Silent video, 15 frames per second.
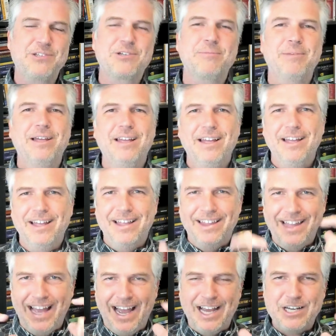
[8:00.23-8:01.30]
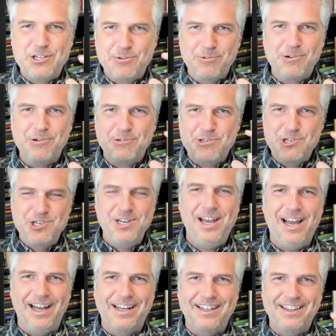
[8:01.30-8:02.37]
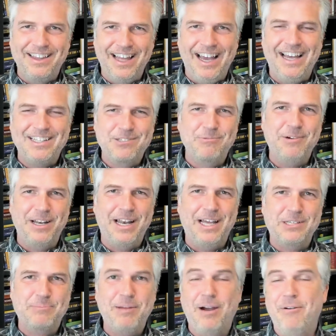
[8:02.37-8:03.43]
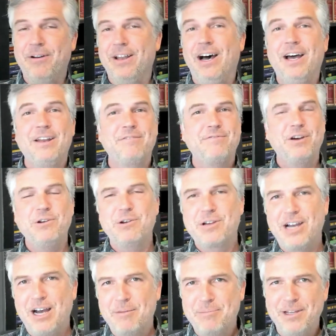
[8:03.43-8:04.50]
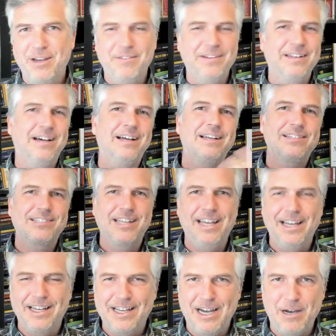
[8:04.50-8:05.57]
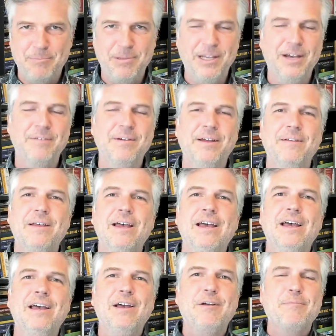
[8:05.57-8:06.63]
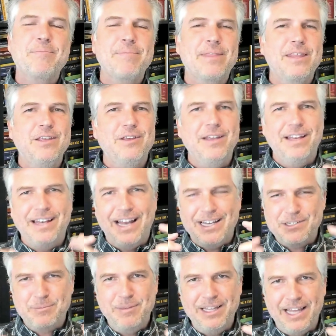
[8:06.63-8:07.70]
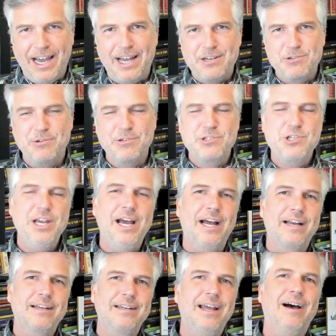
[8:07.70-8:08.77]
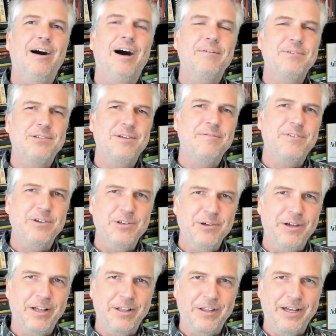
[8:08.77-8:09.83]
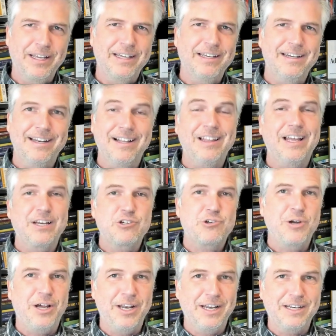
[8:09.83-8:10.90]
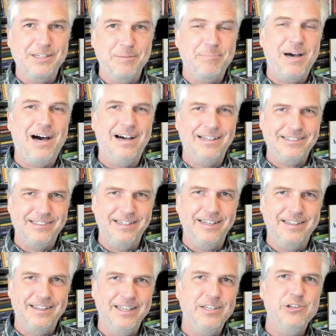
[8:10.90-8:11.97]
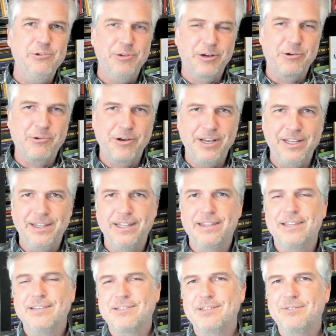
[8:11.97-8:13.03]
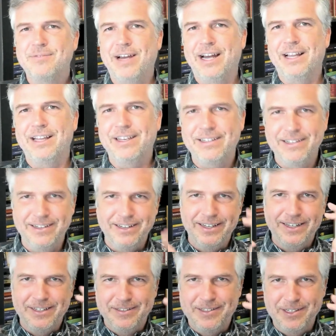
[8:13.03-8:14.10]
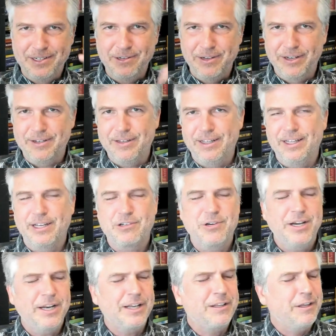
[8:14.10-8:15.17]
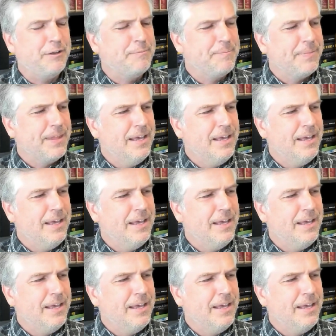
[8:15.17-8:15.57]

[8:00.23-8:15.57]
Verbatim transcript: instrument, actual check. That's what has power, not a photocopy of it, not a scan copy of it. It has to be the actual check. Now, obviously, if you're doing like an electronic deposit, then you agree that this is valid to, to do it electronically.